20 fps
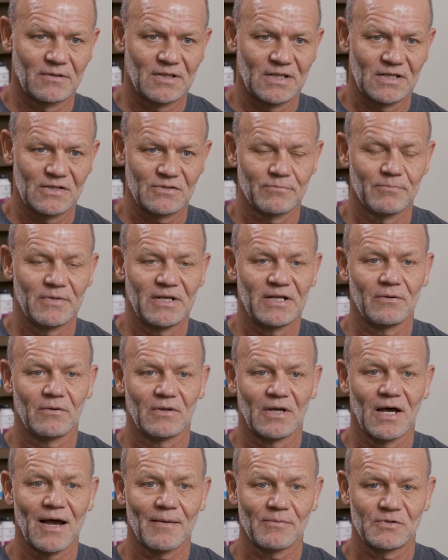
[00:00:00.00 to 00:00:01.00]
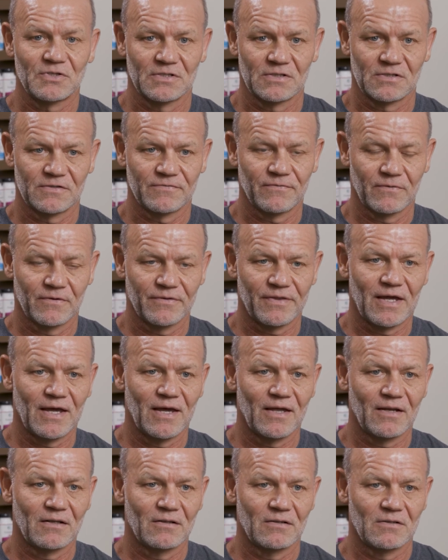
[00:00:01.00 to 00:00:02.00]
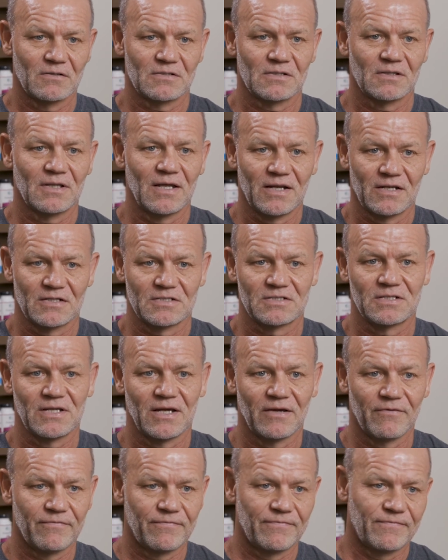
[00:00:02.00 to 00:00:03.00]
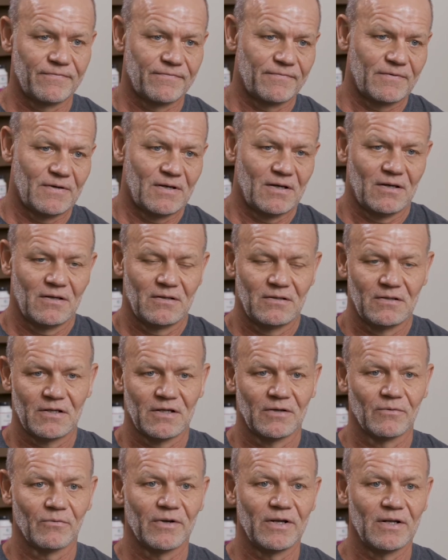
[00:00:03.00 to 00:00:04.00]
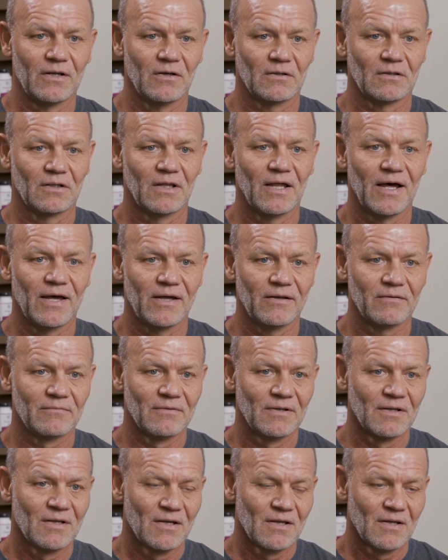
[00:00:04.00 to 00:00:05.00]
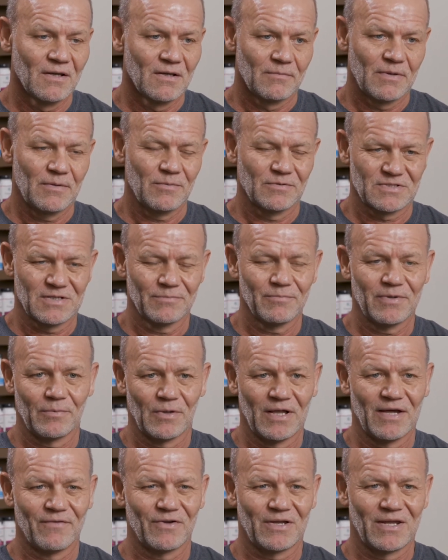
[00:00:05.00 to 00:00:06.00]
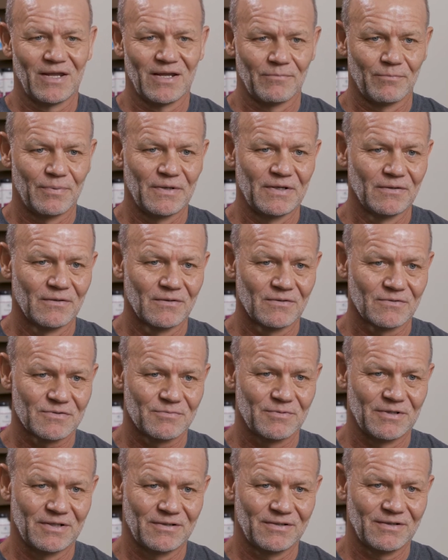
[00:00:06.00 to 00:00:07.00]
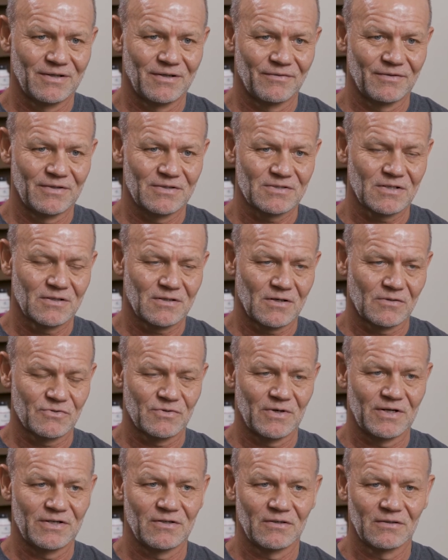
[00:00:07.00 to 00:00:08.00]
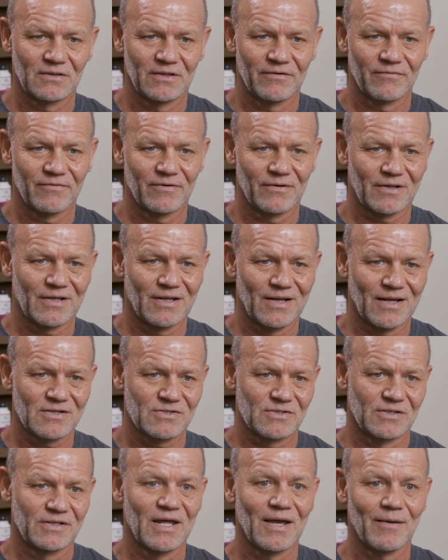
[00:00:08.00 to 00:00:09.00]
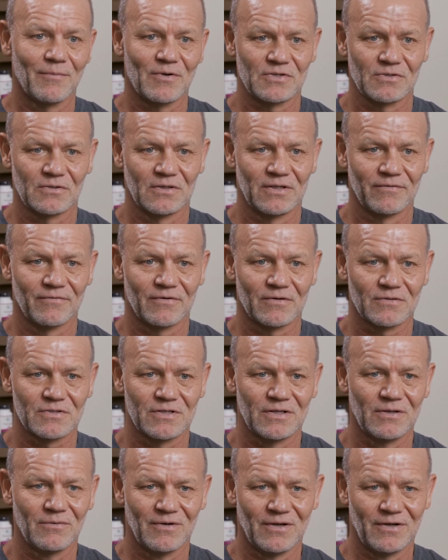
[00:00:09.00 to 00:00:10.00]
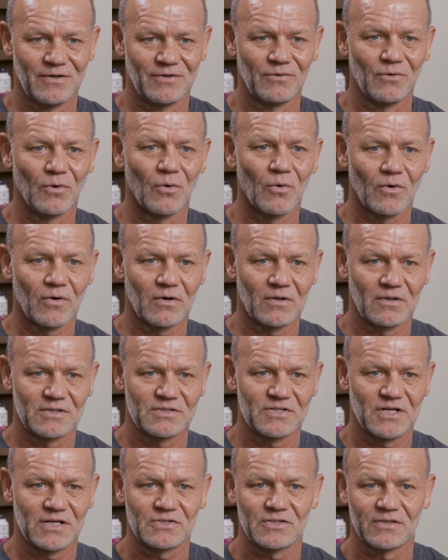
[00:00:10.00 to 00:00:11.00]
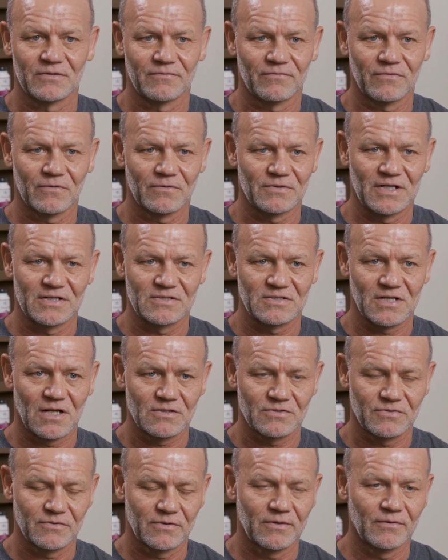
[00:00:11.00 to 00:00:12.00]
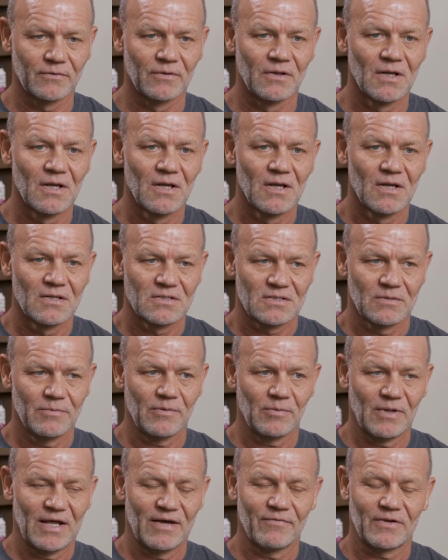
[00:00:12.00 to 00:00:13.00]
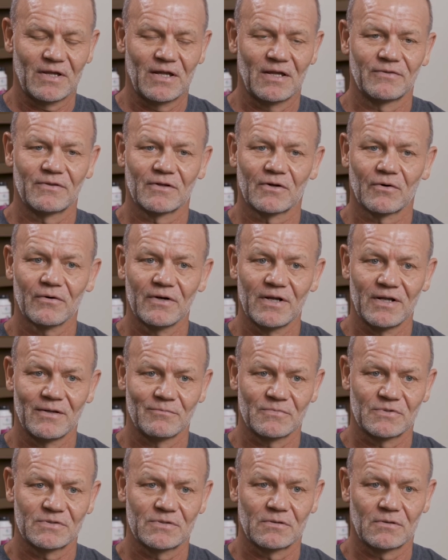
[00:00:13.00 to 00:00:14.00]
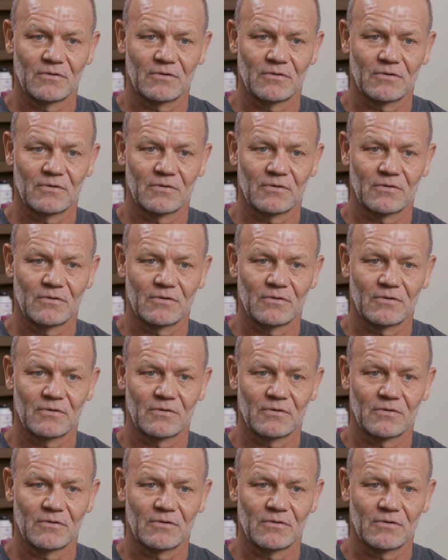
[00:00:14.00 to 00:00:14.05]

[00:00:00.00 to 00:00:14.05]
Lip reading: There's many options for that, and there's a lot of stuff you can read online. Some people advocate pills, but it's going to go straight to your liver, and it can actually damage your liver. So you don't want to do oral ingestion for testosterone. Some people advocate the creams.